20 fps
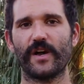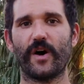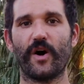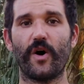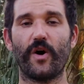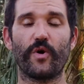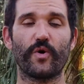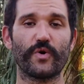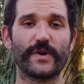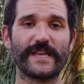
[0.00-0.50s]

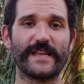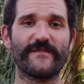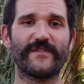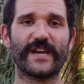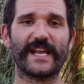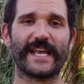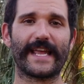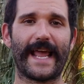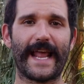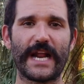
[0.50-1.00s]
or
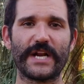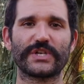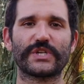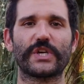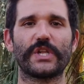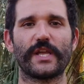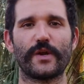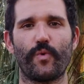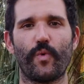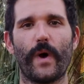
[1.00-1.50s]
even
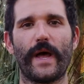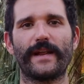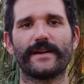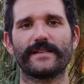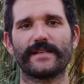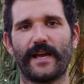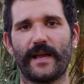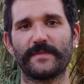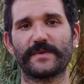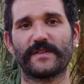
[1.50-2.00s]
occasionally wet
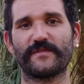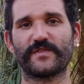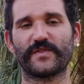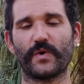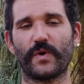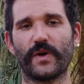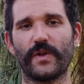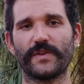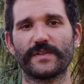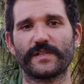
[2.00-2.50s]
types of
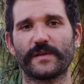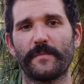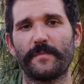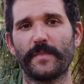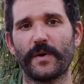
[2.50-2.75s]
soils.